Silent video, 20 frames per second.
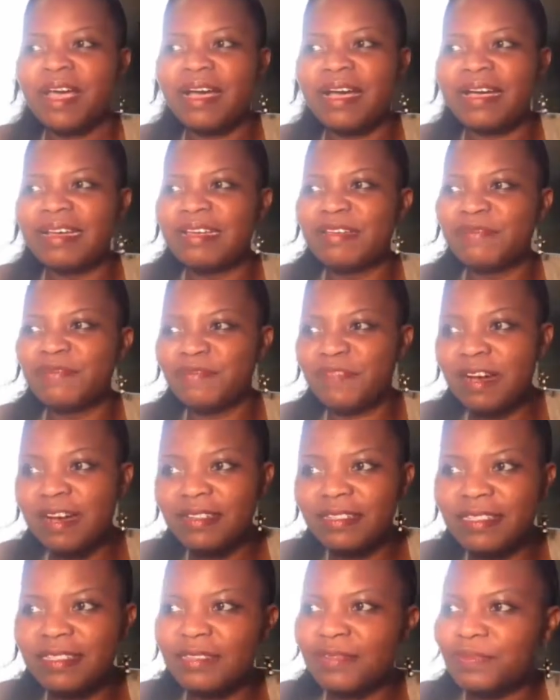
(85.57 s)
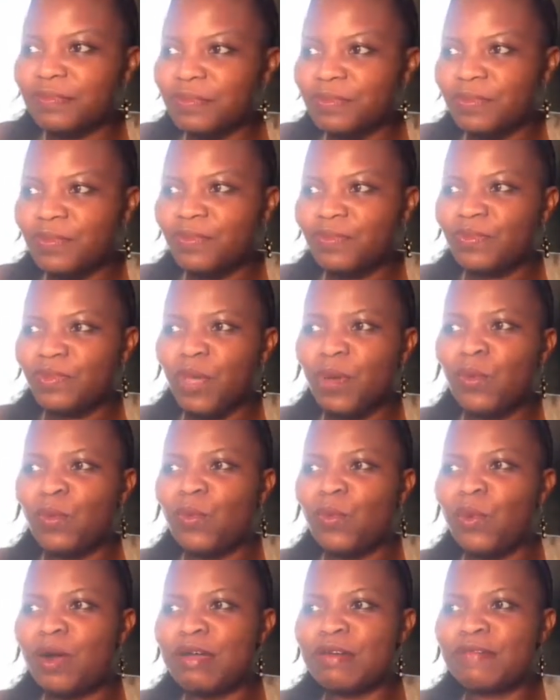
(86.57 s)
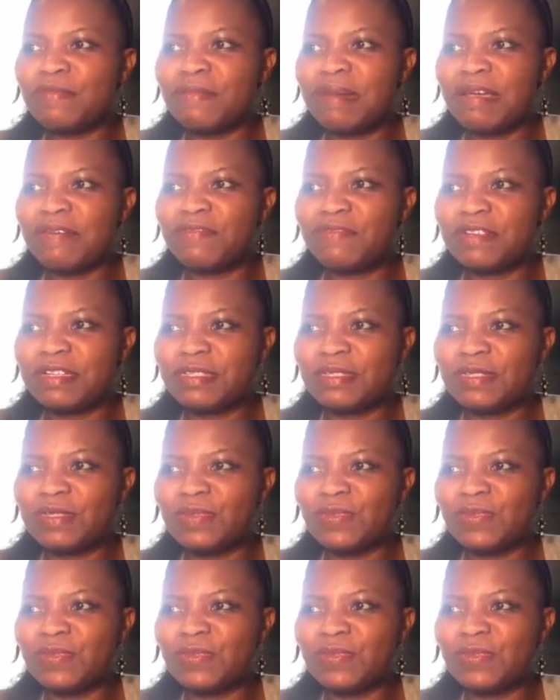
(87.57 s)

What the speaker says: In fact, one of my friends